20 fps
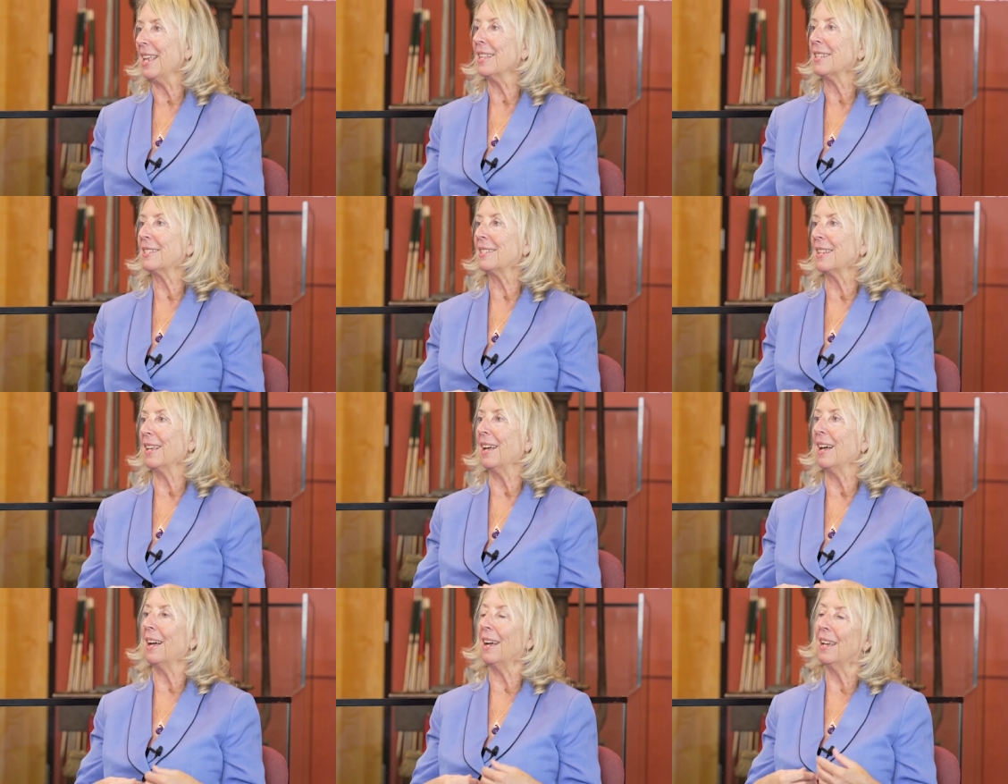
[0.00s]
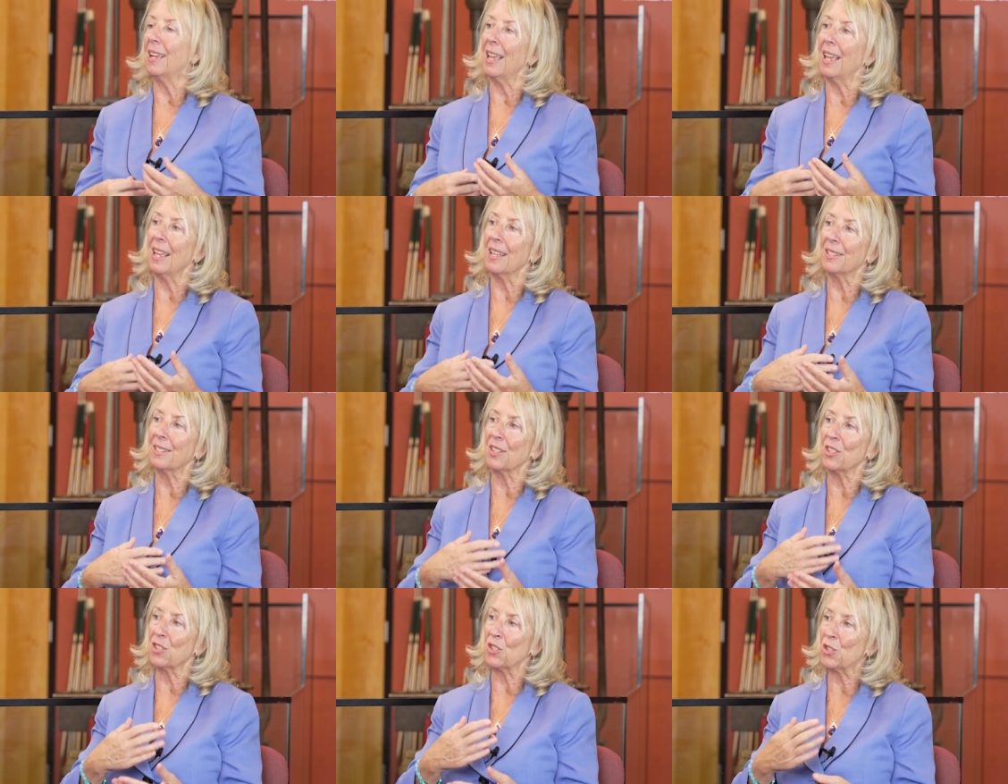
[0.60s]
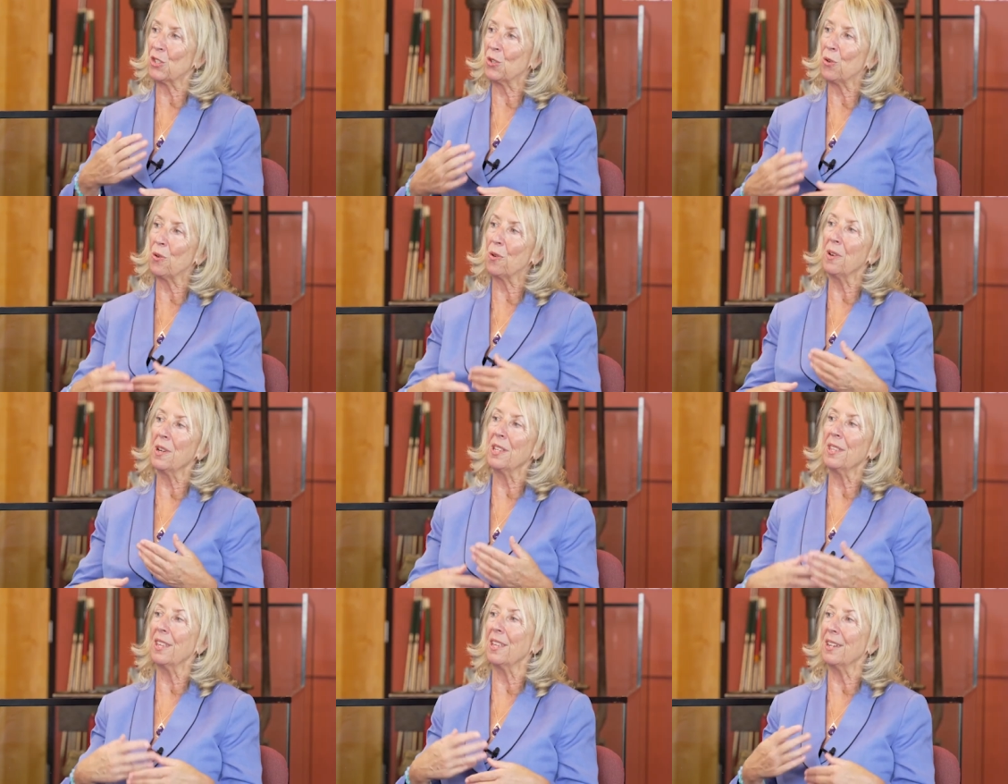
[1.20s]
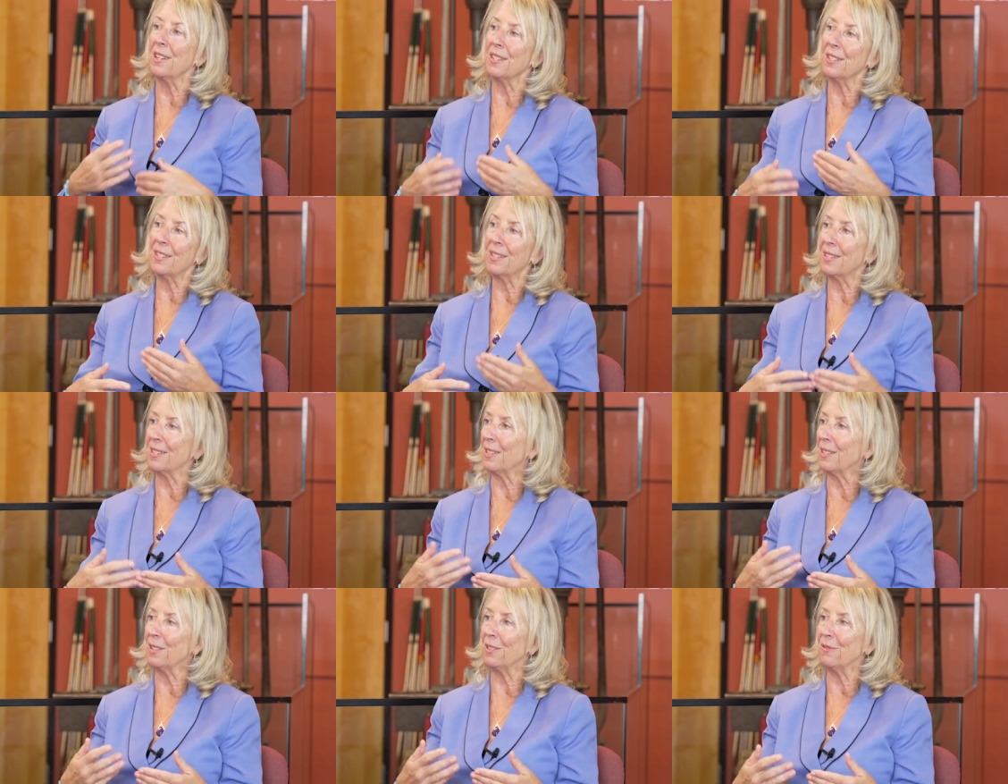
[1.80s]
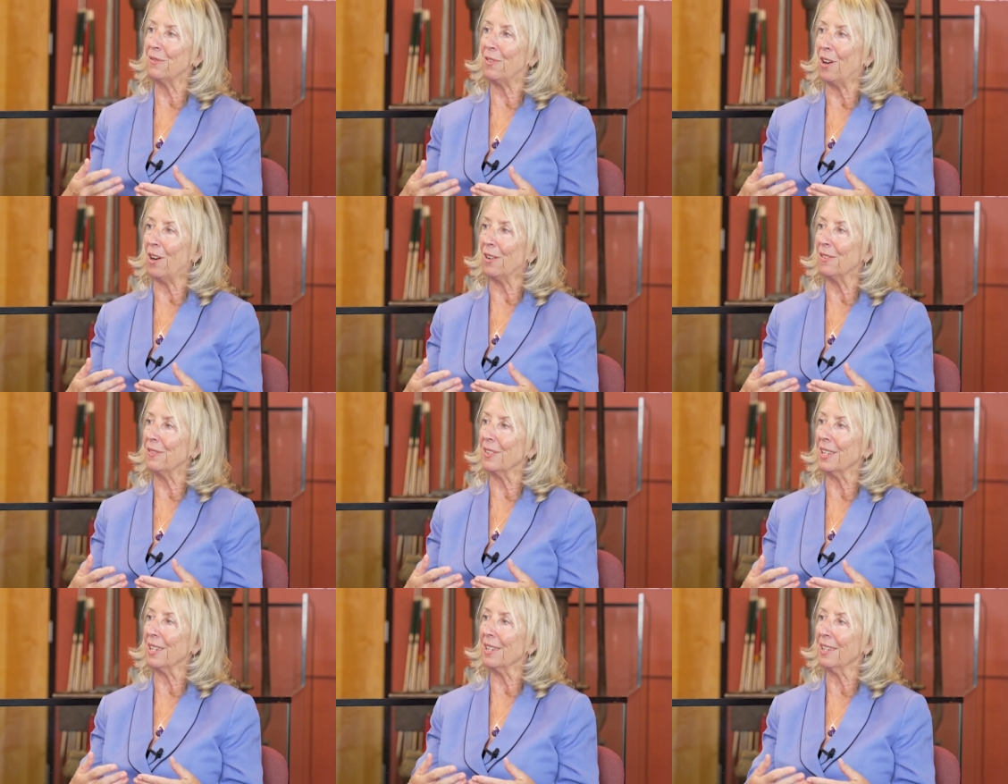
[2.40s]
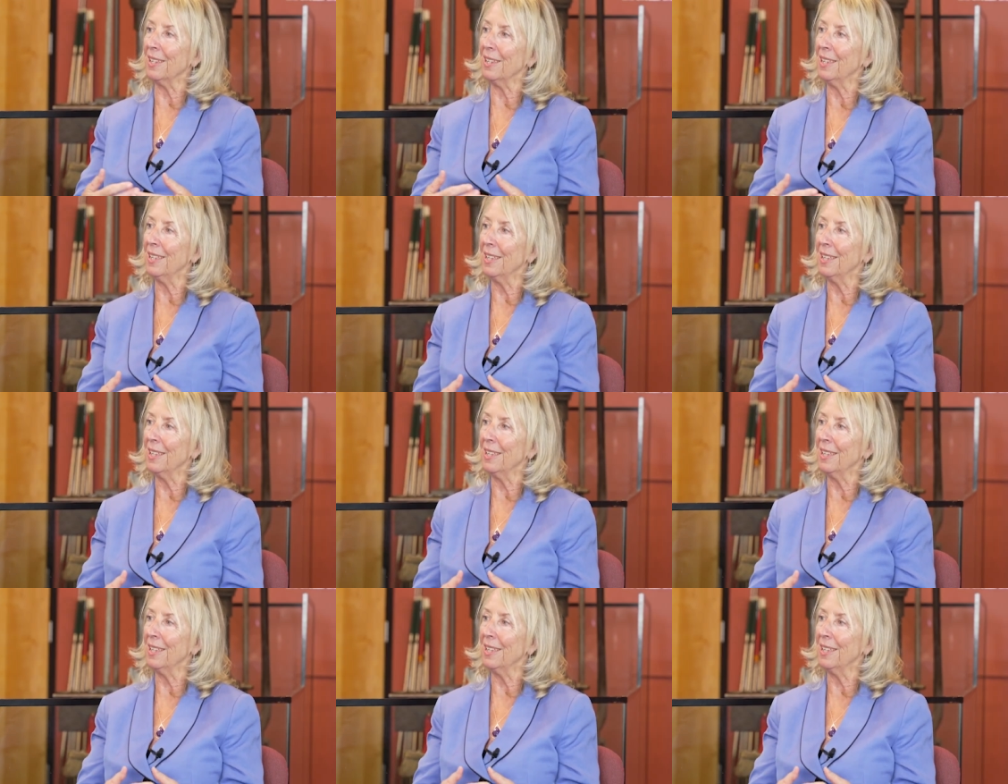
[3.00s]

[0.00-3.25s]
it's it's a story that is still evolving.